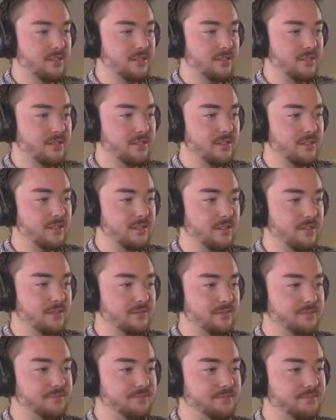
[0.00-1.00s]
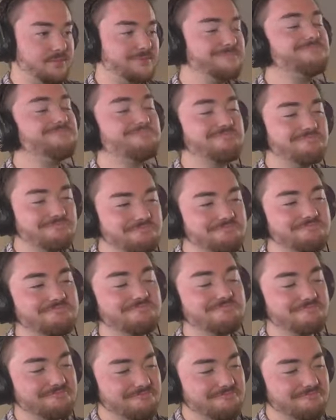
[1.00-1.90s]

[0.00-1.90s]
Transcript: lawnmower is terrifying.